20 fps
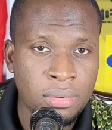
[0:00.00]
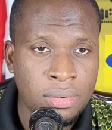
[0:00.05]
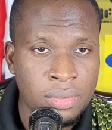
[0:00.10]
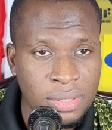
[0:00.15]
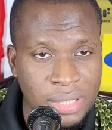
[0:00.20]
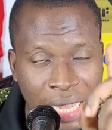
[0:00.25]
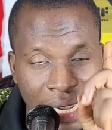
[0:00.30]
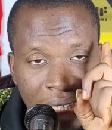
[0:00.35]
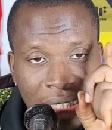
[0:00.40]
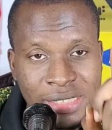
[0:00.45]

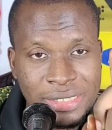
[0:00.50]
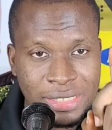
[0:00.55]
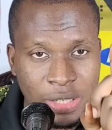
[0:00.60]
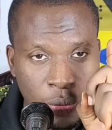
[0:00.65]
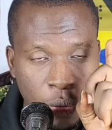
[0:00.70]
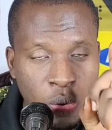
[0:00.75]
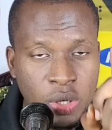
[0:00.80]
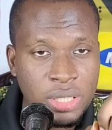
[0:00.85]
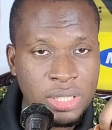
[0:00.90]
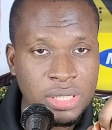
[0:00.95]
That is the
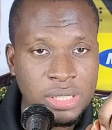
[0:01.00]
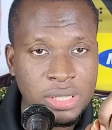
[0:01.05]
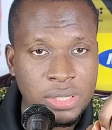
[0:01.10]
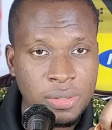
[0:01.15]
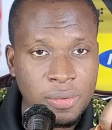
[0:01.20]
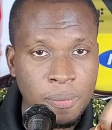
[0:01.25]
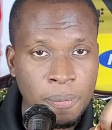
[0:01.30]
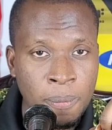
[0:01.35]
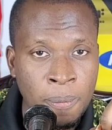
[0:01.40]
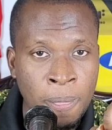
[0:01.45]

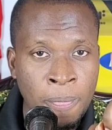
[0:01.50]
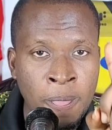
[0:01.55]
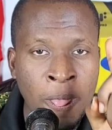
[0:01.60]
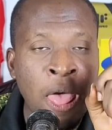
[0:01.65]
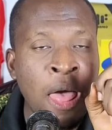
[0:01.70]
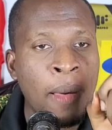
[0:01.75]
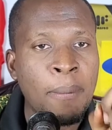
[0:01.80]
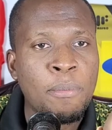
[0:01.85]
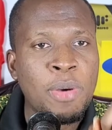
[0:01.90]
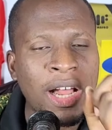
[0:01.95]
condition.
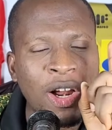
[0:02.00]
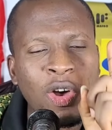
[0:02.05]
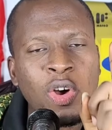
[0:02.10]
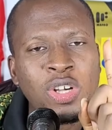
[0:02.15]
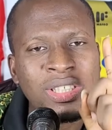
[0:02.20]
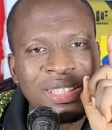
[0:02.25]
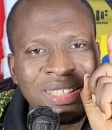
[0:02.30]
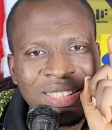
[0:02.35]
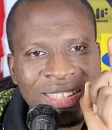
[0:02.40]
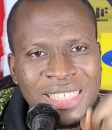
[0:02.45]
But
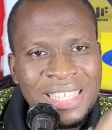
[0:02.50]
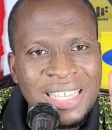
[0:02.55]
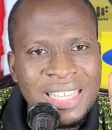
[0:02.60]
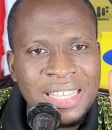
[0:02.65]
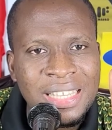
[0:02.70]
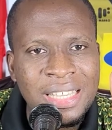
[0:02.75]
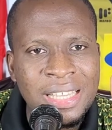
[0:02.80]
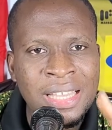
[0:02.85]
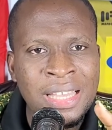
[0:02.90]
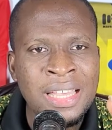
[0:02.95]
I
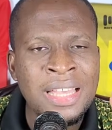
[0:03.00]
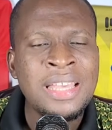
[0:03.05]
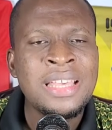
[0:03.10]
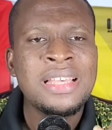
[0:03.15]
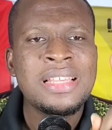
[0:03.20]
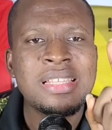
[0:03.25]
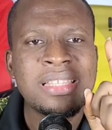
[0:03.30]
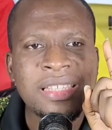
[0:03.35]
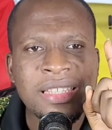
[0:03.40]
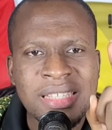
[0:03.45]
say
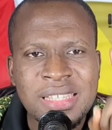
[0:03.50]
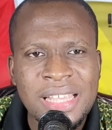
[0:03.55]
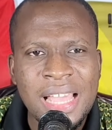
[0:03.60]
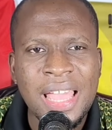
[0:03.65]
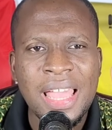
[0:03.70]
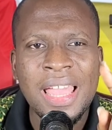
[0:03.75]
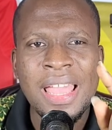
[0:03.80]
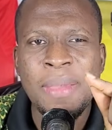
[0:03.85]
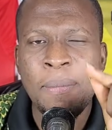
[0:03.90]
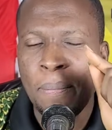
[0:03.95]

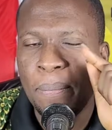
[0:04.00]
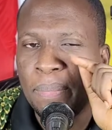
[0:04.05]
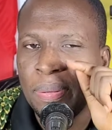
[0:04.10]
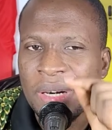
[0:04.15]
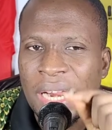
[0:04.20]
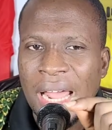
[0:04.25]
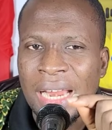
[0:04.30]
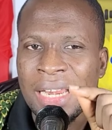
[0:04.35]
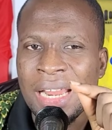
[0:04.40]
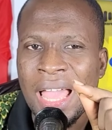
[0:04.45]

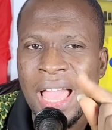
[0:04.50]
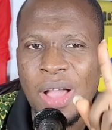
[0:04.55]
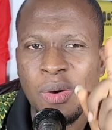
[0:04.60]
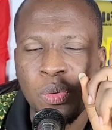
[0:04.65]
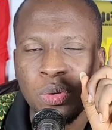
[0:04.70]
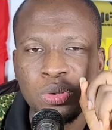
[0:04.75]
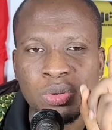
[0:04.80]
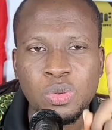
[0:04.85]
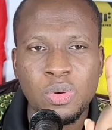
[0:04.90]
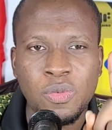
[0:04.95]
prana
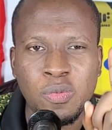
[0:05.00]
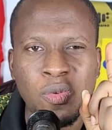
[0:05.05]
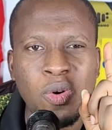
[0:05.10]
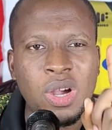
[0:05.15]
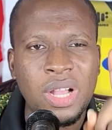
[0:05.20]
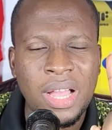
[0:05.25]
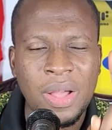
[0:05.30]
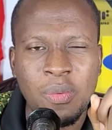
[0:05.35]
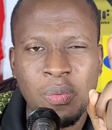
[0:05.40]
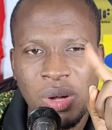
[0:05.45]
Kotoko
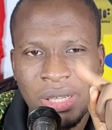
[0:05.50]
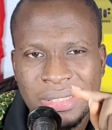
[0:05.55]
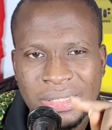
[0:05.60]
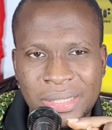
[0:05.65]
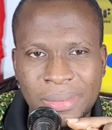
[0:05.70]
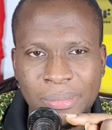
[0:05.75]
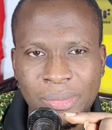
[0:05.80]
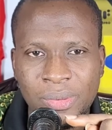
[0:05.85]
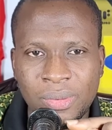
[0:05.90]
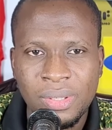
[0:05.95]
for can
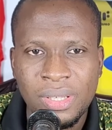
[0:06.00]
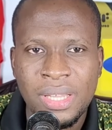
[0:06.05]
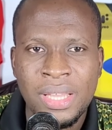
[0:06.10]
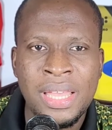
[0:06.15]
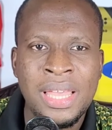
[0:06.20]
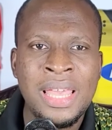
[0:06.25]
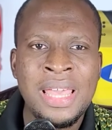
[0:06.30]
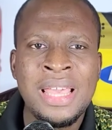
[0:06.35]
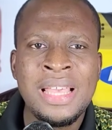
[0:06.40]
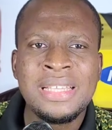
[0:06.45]
wasem no.
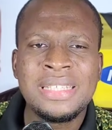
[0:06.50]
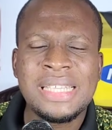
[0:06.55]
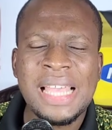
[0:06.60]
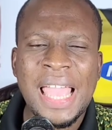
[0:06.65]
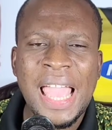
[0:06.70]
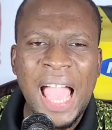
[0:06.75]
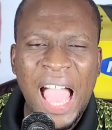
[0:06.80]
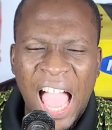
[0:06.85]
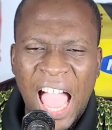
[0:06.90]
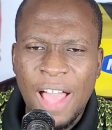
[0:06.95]

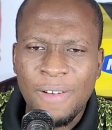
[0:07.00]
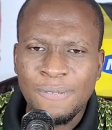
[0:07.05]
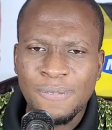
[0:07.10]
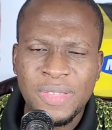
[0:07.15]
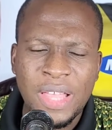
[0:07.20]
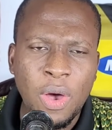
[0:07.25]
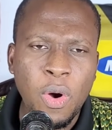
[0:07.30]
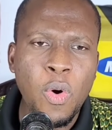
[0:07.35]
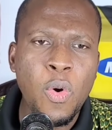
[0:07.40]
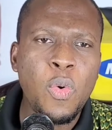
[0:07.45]
Say
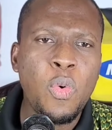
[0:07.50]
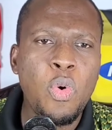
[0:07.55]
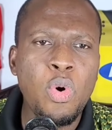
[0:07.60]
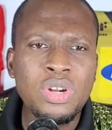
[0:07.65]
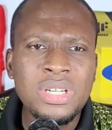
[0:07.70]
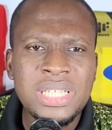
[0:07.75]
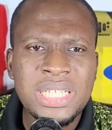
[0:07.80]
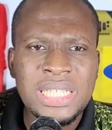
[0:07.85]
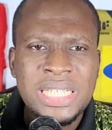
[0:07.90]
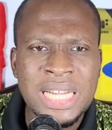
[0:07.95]
after
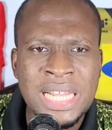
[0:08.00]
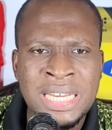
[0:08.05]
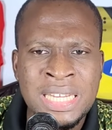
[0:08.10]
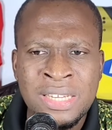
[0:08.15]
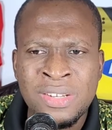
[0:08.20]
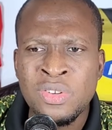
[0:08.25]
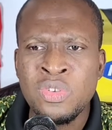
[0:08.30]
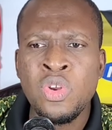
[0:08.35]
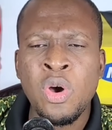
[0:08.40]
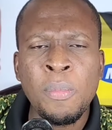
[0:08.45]
oko
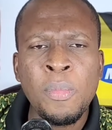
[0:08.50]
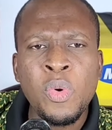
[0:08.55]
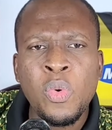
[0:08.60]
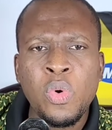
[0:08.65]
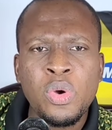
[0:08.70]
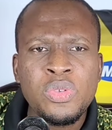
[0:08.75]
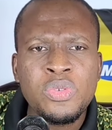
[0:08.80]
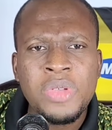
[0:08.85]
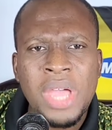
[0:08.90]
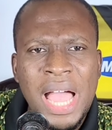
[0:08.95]
training no mo
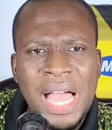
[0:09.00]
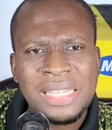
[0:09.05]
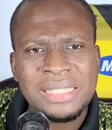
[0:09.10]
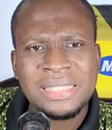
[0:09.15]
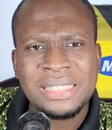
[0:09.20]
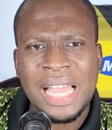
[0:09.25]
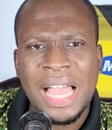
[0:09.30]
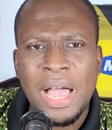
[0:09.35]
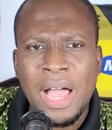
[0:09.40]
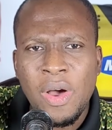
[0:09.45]
ko twa
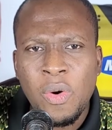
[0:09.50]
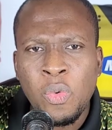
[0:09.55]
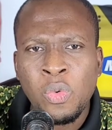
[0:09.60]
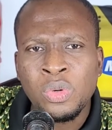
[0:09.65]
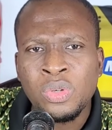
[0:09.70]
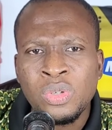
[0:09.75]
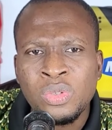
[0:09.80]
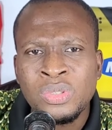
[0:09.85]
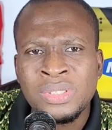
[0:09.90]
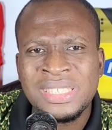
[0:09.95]
sa ho
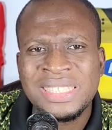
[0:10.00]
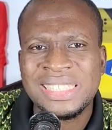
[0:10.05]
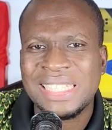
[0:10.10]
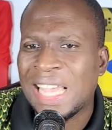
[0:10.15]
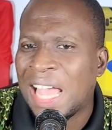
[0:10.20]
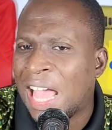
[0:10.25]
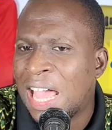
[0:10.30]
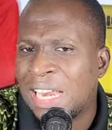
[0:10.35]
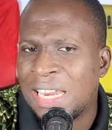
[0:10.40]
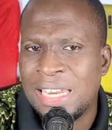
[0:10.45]
no
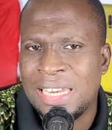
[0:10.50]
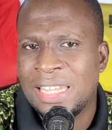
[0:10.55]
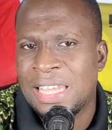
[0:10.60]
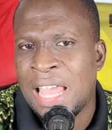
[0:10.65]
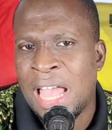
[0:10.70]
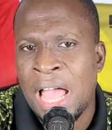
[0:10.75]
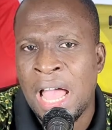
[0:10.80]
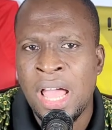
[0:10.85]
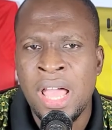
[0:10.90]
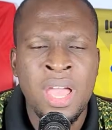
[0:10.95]
scan
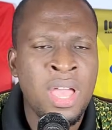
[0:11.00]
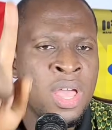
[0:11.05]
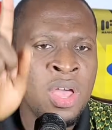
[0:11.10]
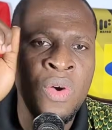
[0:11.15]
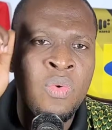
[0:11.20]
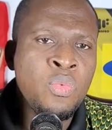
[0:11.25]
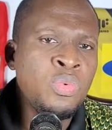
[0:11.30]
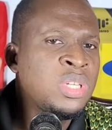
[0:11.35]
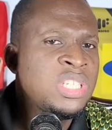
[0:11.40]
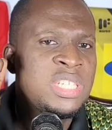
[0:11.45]
dia.
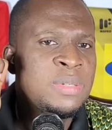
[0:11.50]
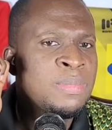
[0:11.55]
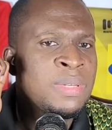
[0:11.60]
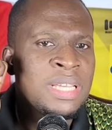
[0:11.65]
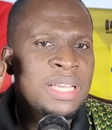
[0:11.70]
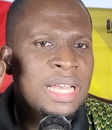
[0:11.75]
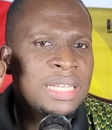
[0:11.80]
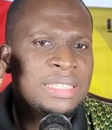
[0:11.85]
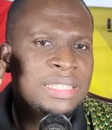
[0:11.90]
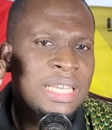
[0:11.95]
Ntimi
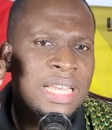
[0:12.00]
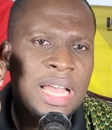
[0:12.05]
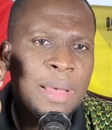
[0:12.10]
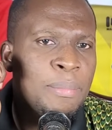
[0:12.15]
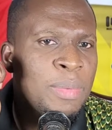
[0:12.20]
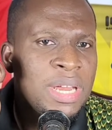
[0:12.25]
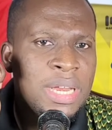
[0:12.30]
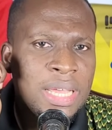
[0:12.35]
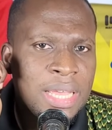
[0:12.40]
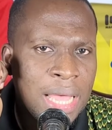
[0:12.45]
nka se ka
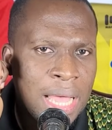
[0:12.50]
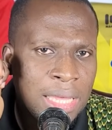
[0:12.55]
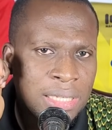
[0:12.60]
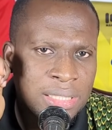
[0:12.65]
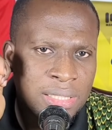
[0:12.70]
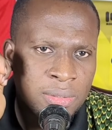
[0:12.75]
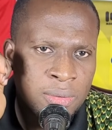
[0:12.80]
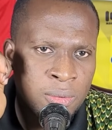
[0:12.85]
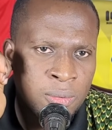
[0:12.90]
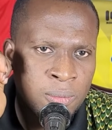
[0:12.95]

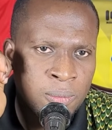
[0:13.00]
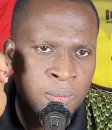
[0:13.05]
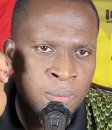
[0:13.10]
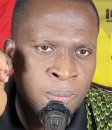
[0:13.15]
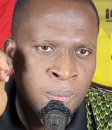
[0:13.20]
medicals no.